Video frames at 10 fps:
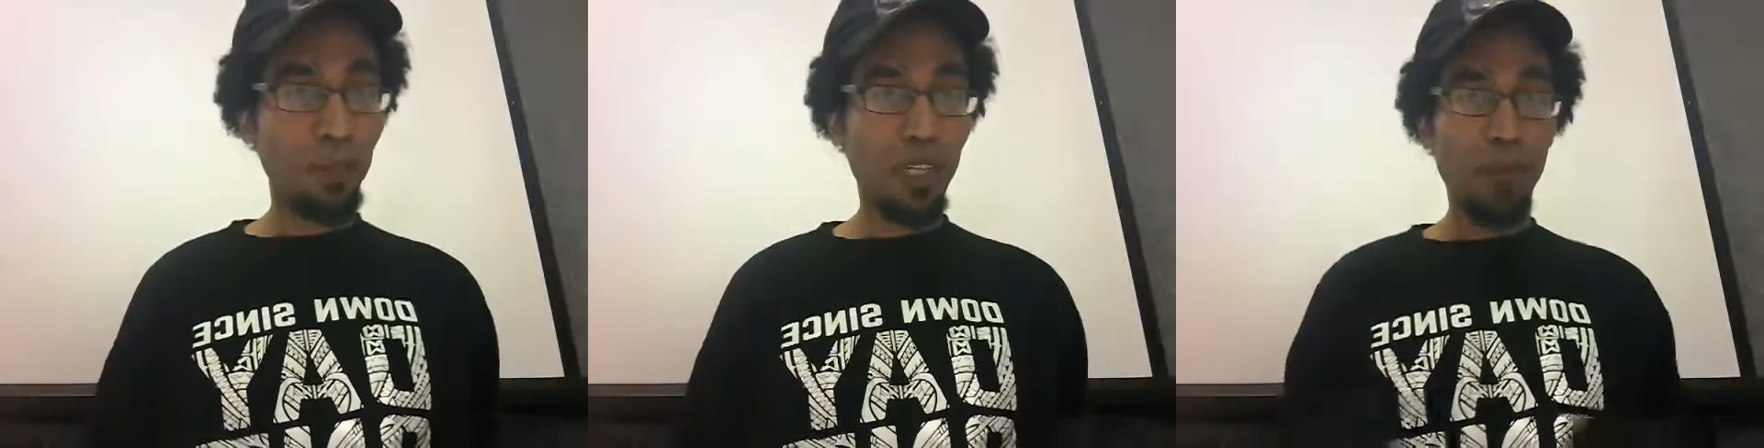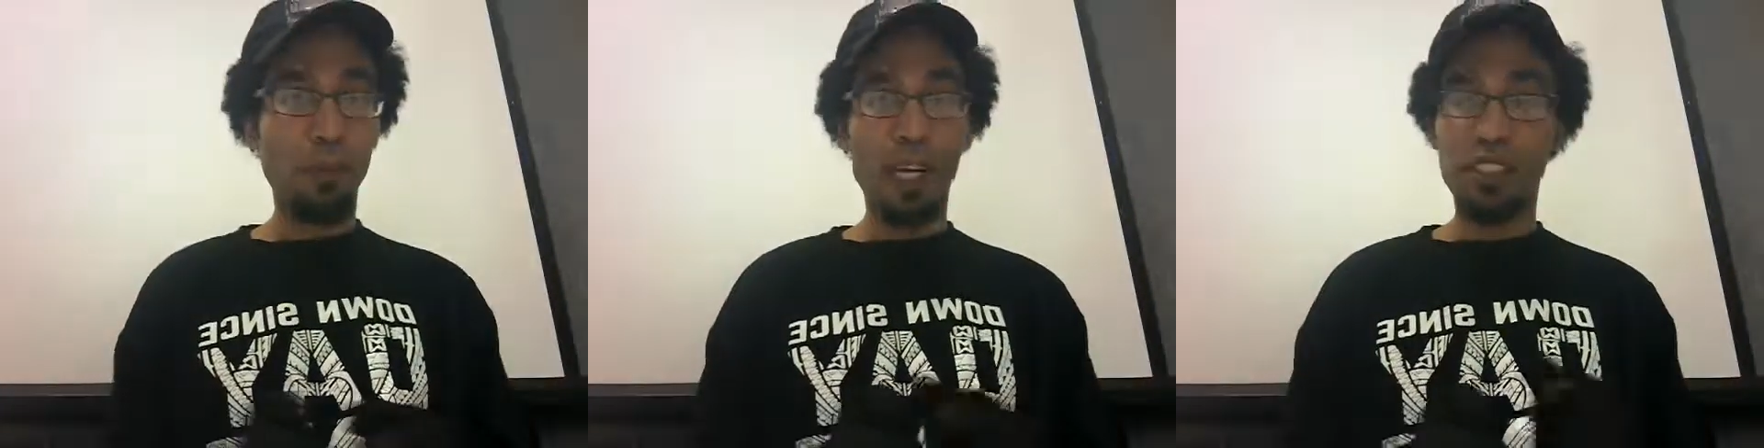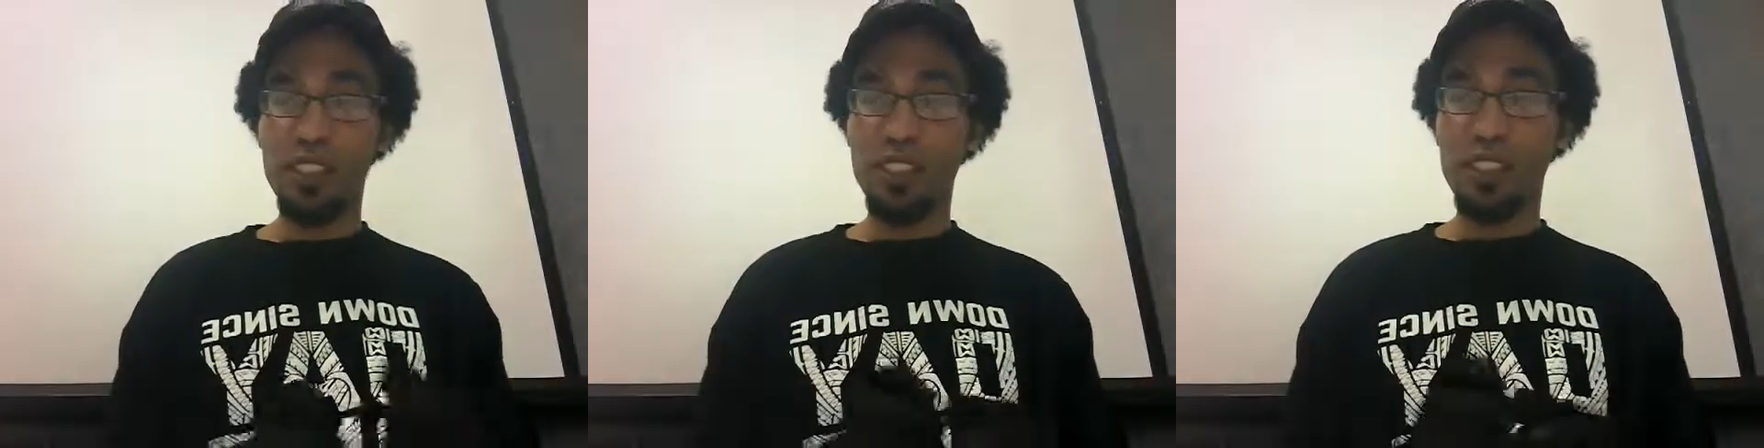we got a
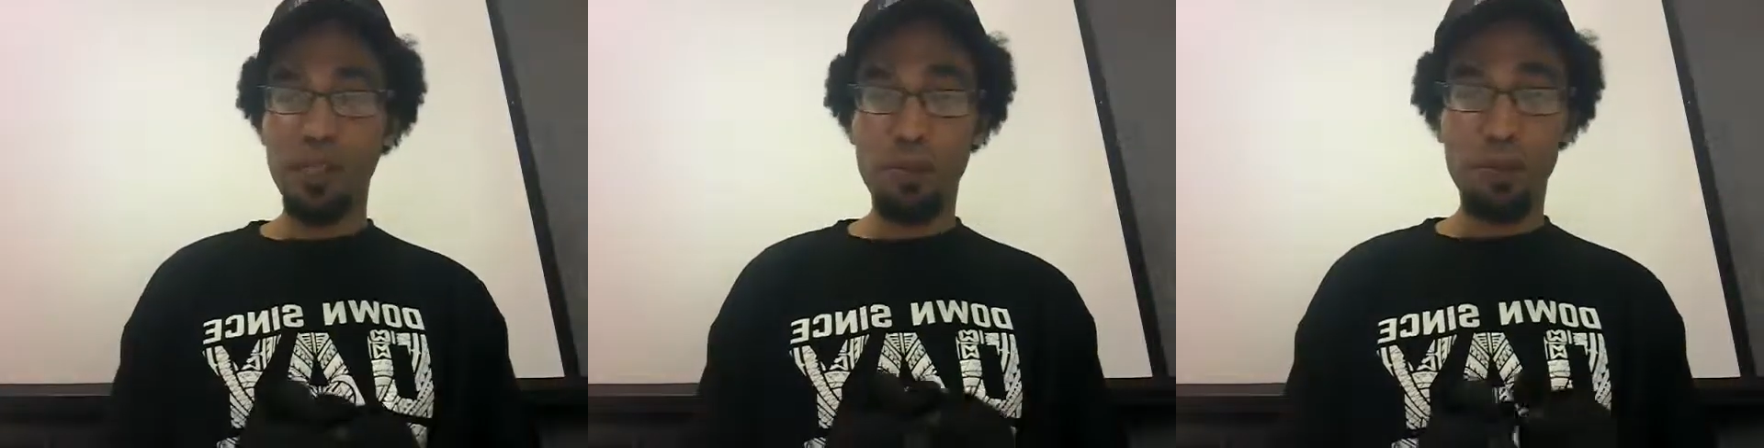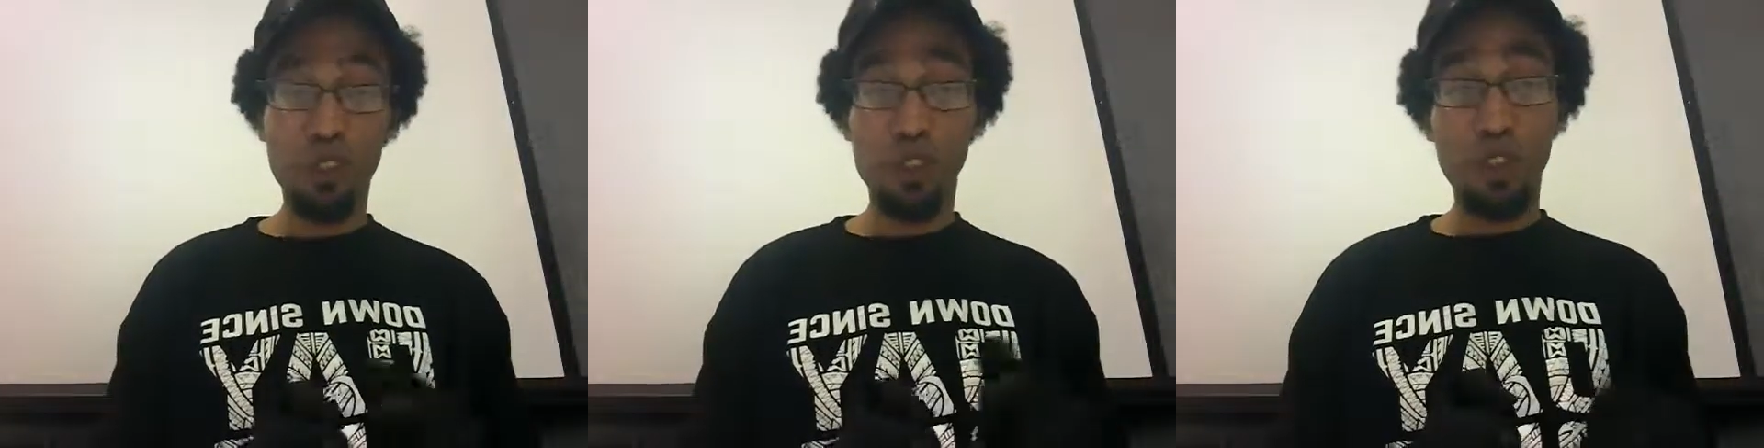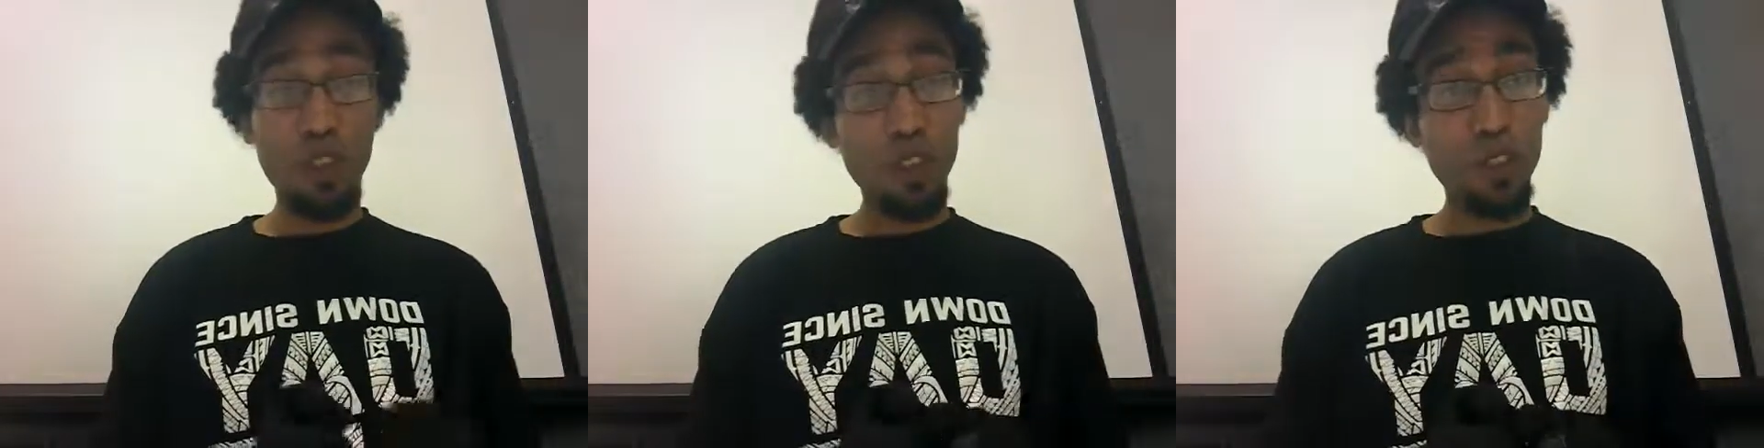backstage segment with the
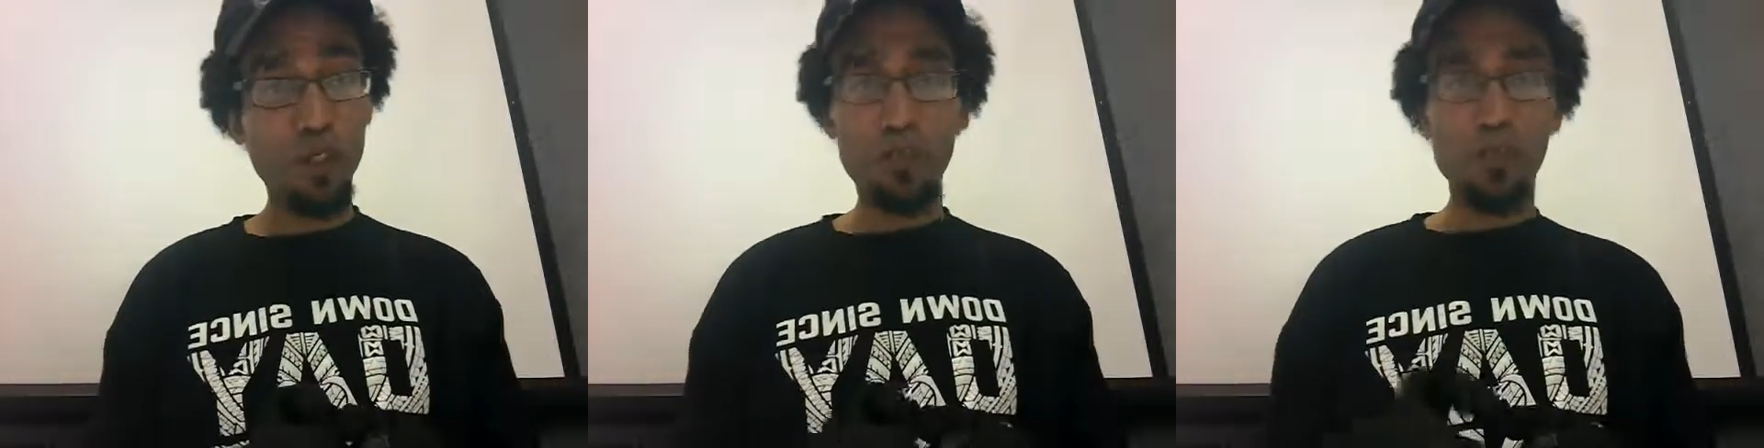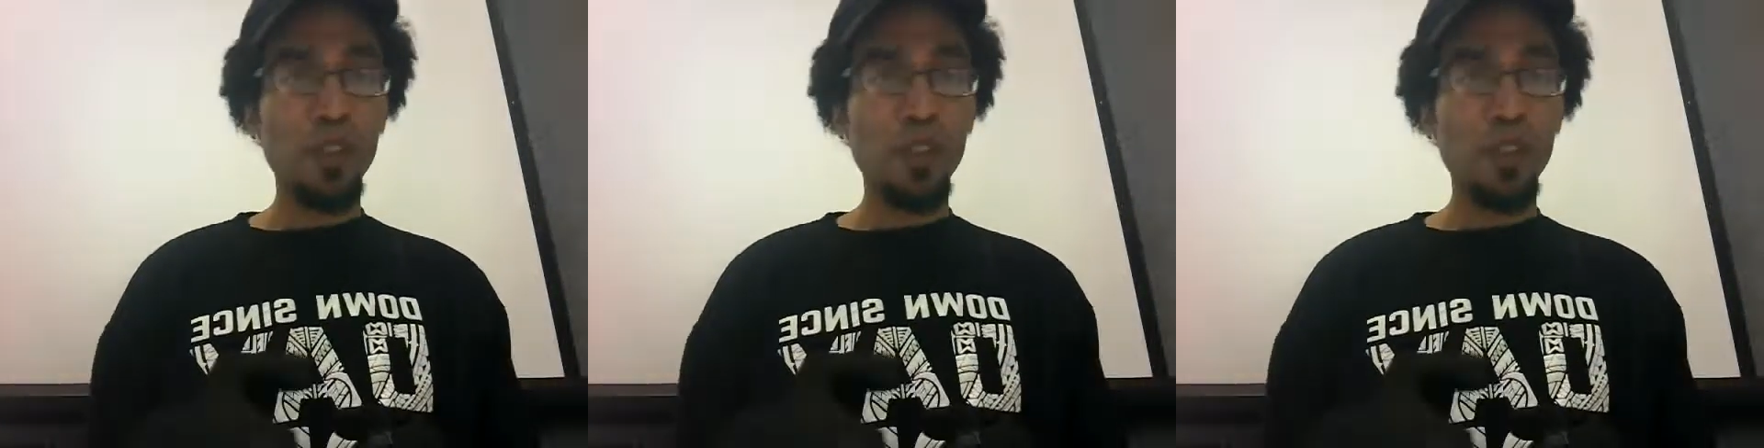Shield.